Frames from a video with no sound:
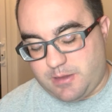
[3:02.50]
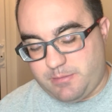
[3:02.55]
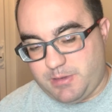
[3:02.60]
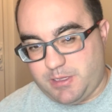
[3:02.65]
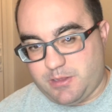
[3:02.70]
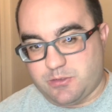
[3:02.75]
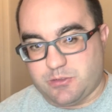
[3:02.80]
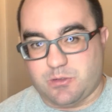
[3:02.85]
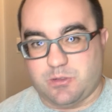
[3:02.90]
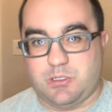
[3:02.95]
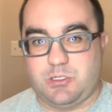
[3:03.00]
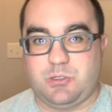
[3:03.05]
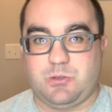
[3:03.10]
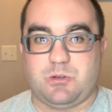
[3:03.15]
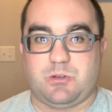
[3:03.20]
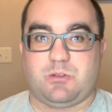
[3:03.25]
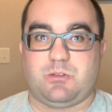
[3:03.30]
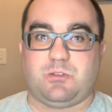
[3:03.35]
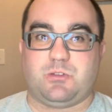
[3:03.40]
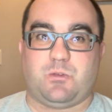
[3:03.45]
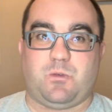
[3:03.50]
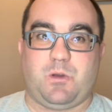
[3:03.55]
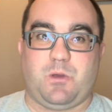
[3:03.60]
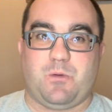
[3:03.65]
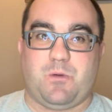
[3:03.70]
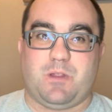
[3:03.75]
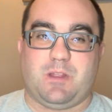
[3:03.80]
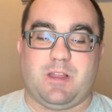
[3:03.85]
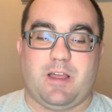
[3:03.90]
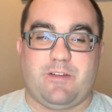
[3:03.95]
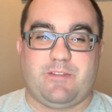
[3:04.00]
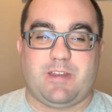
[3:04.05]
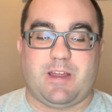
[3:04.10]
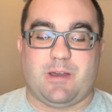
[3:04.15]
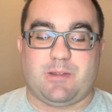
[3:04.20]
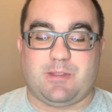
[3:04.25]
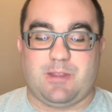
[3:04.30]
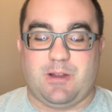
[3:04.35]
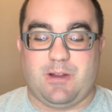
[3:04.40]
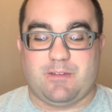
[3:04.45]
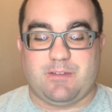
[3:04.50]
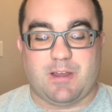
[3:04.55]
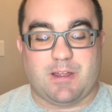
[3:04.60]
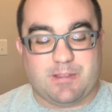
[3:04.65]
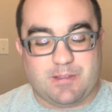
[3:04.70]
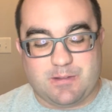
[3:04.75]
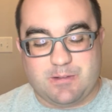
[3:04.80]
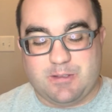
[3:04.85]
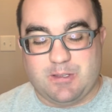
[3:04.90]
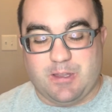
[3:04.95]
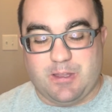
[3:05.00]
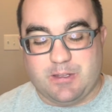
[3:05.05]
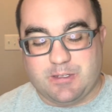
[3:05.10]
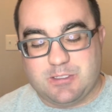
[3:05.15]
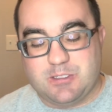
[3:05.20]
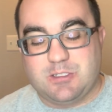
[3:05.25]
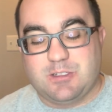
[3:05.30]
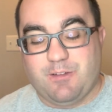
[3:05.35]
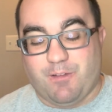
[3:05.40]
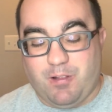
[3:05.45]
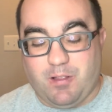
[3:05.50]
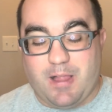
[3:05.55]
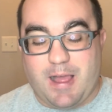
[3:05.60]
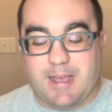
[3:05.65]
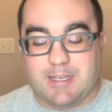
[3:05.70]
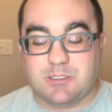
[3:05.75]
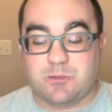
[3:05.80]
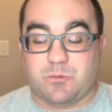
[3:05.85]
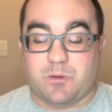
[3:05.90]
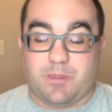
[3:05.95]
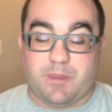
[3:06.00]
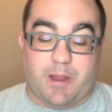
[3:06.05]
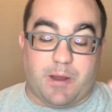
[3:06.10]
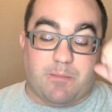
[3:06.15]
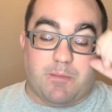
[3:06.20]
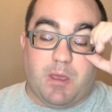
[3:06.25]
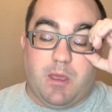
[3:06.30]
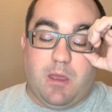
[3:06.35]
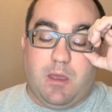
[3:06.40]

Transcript: mean, there's only 221 left out there. I've got the last one there.